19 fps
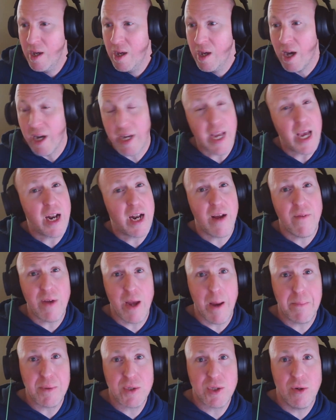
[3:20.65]
Again, every
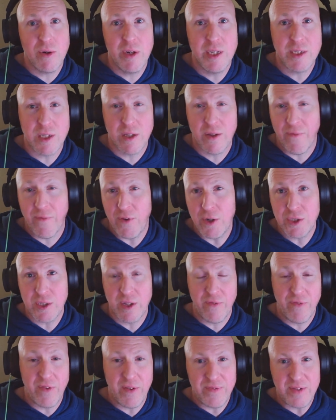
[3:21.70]
episode hits on the 1st and
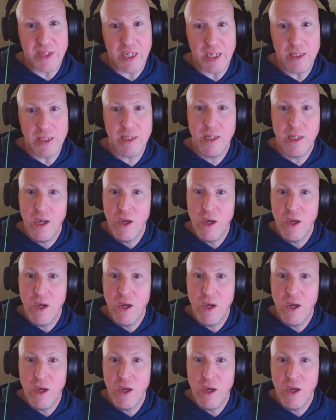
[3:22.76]
the 15th.